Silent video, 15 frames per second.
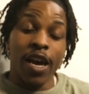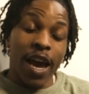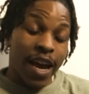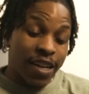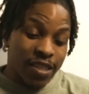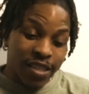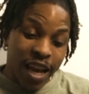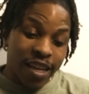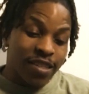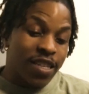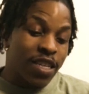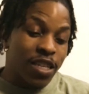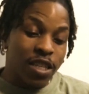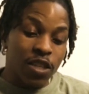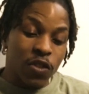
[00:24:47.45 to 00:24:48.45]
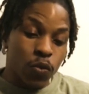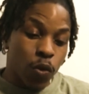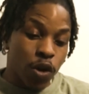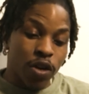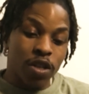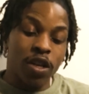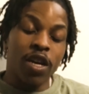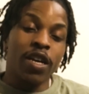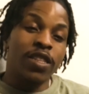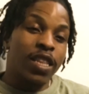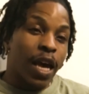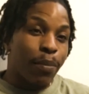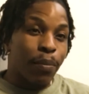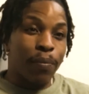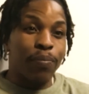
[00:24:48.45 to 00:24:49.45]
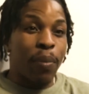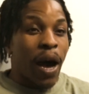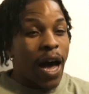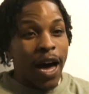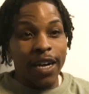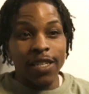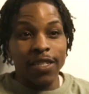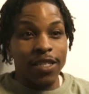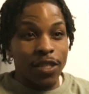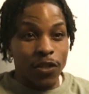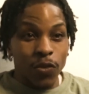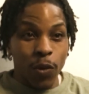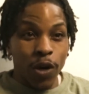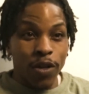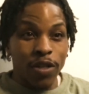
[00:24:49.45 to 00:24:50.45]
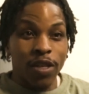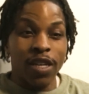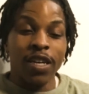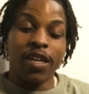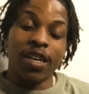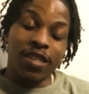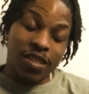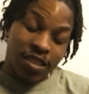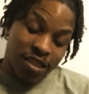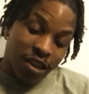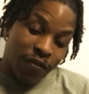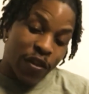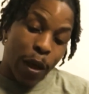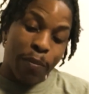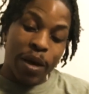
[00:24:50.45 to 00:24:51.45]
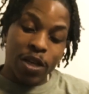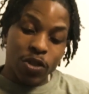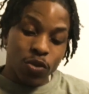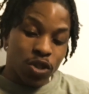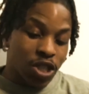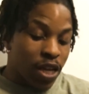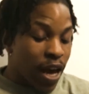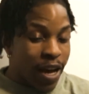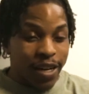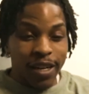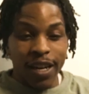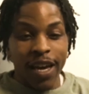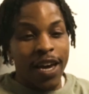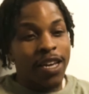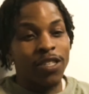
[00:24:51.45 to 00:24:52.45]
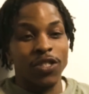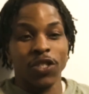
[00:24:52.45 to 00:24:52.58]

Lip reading: And it's that tedious work, that behind-the-scenes work, is the stuff that makes you shine in the end.